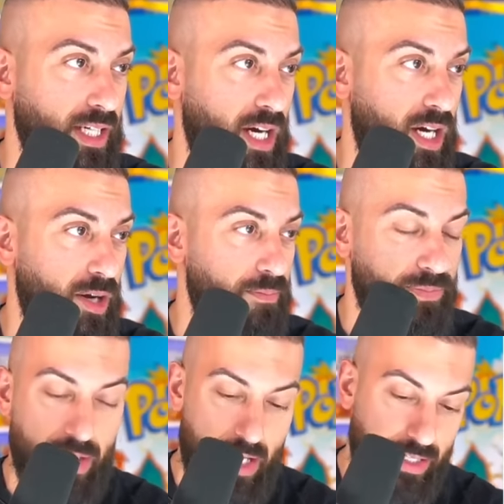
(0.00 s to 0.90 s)
Um,
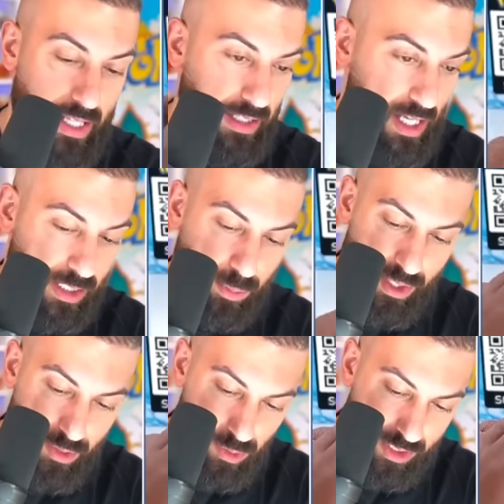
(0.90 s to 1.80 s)
it's
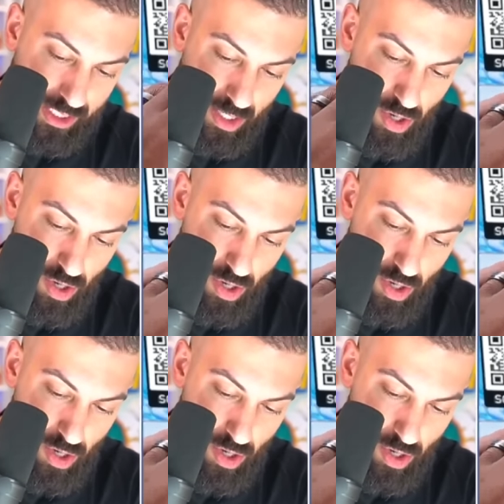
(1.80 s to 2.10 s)
pretty cool to see